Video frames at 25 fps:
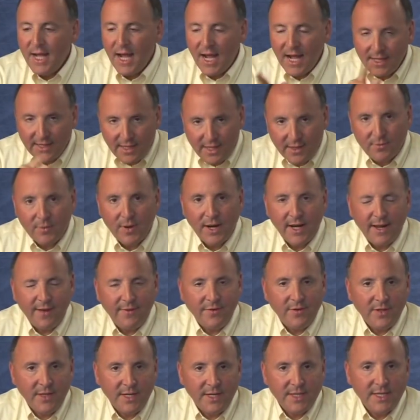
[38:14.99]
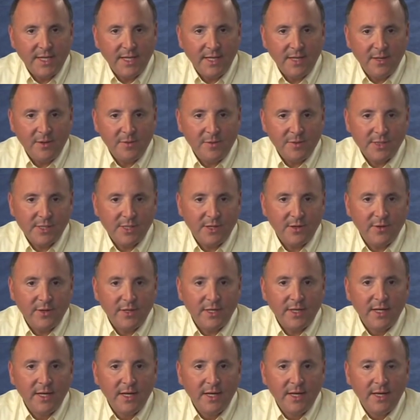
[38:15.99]
And then right after the DLL was
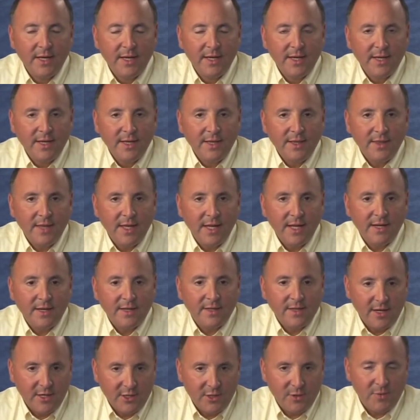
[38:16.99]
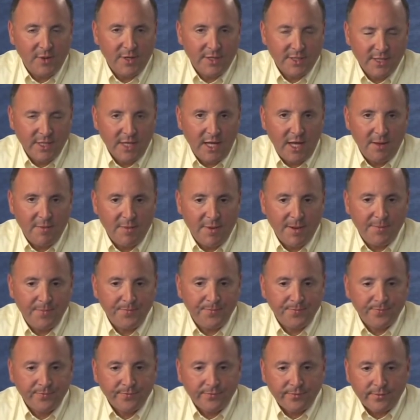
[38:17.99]
loaded, then Dr. Watson came up.
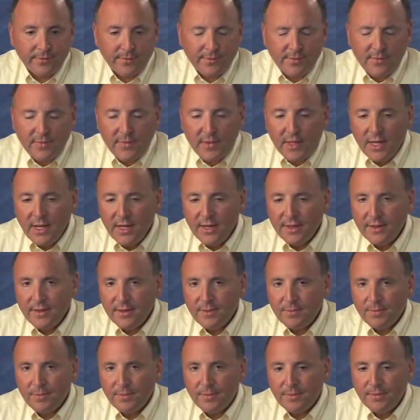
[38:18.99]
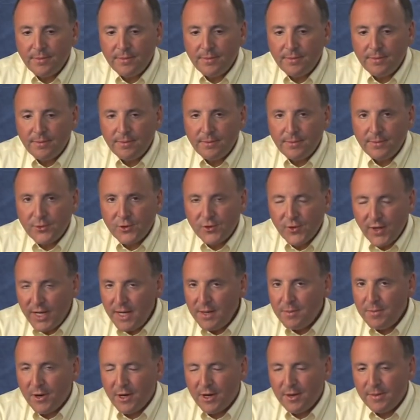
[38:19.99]
And the tricky
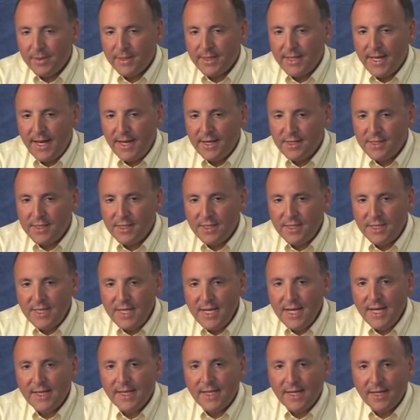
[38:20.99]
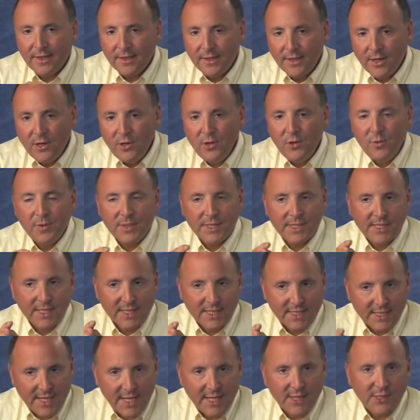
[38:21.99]
part about that is the DLL load was
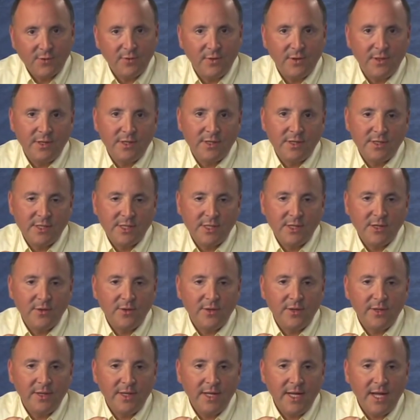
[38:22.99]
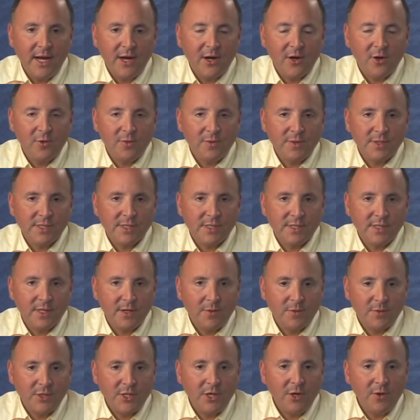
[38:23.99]
successful. So the error was, there
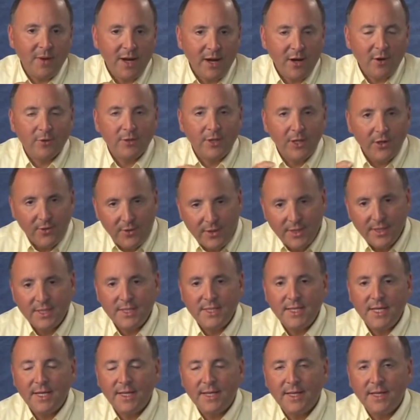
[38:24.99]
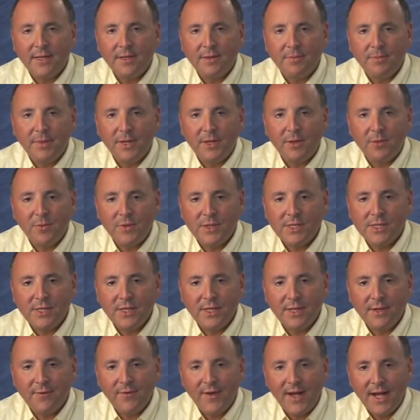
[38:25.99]
was no error loading the DLL, but it was
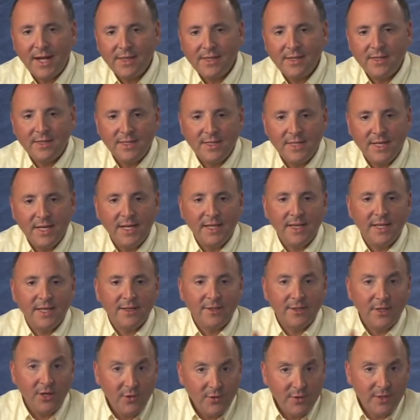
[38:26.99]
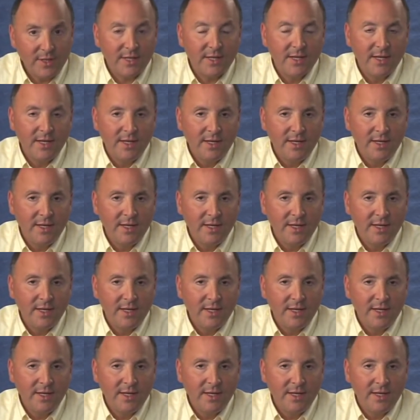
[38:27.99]
the fact that the DLL loaded